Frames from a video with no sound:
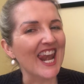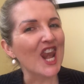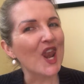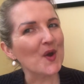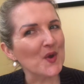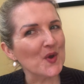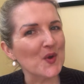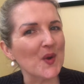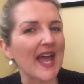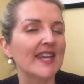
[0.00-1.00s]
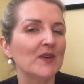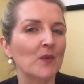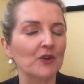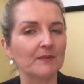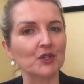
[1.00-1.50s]
Hello
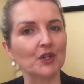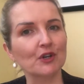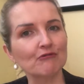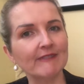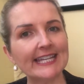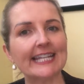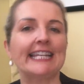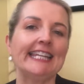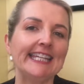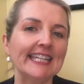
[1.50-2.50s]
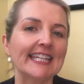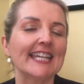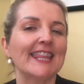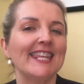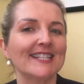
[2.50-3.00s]
and welcome to Career
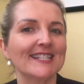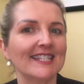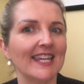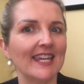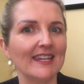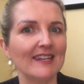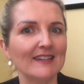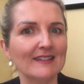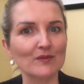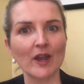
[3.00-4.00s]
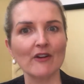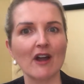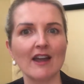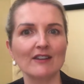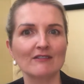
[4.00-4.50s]
Clinic. This is where
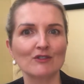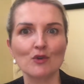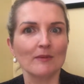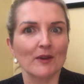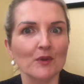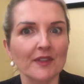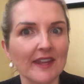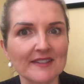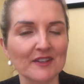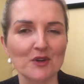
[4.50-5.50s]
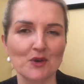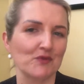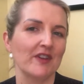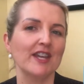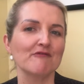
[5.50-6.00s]
I talk about all things that are
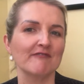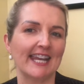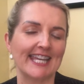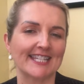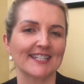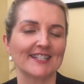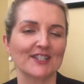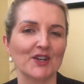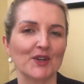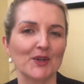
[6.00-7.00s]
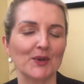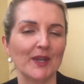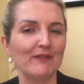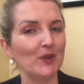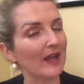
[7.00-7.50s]
career related. So
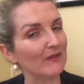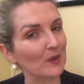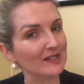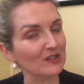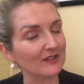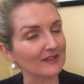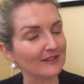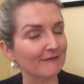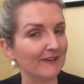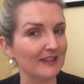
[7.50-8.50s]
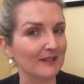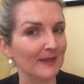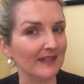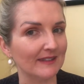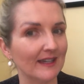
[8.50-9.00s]
if you have questions, feed
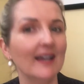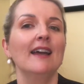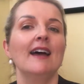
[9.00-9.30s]
them in.